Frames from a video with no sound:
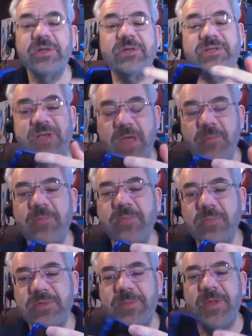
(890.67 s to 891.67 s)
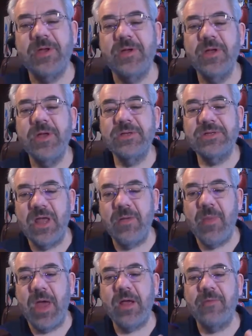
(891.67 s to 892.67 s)
Same speaker, same
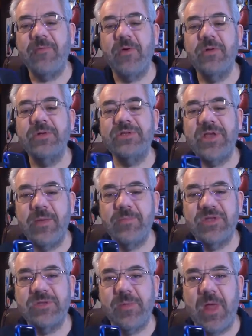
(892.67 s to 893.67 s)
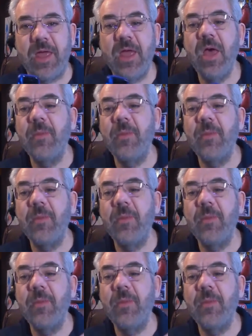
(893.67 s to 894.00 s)
microphone, same display.